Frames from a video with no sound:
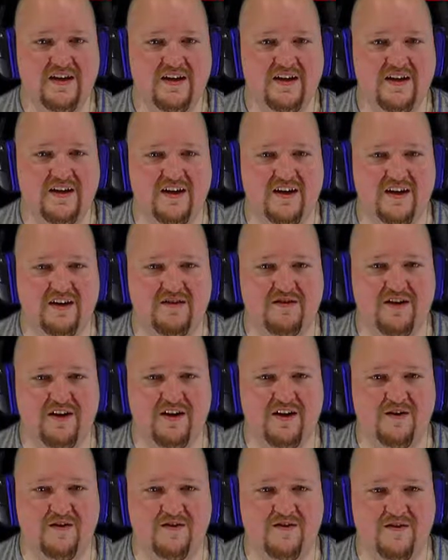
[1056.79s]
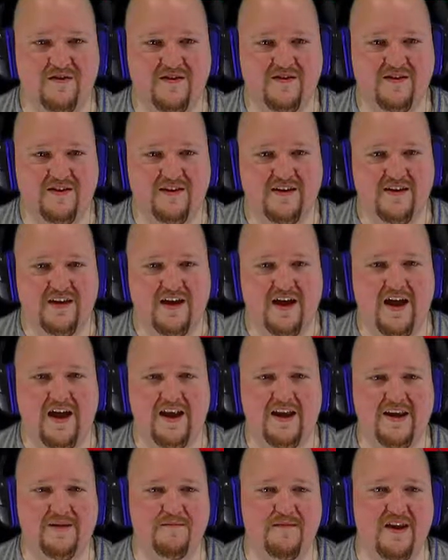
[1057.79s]
Oh, no.
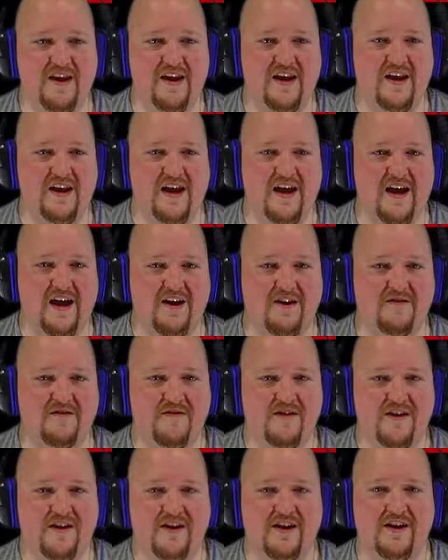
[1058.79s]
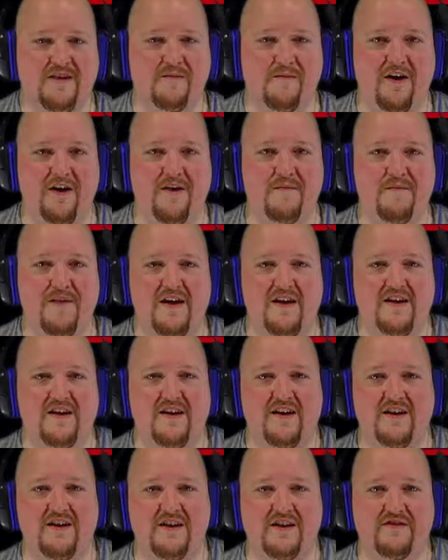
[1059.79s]
Any minute now. Come on,
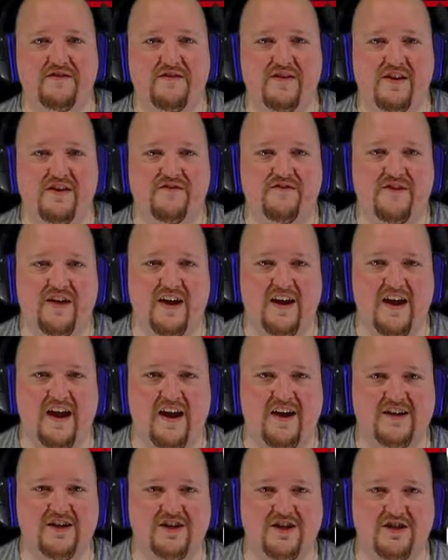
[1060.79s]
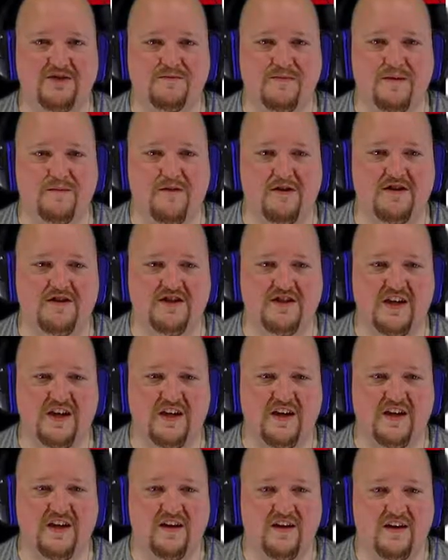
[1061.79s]
Mettaton, you, you've got to show me
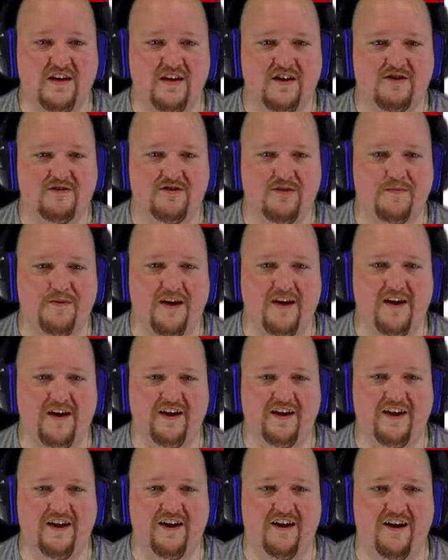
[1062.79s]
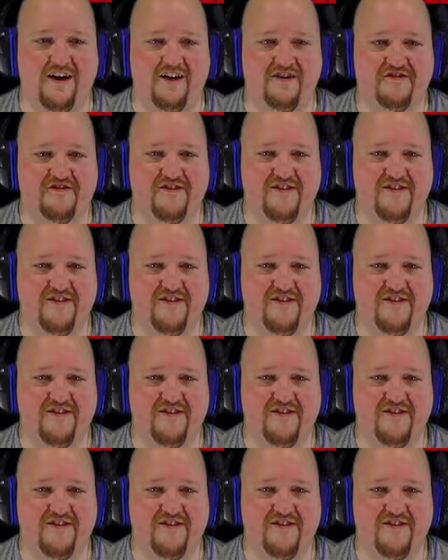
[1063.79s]
mercy. Robotic cough.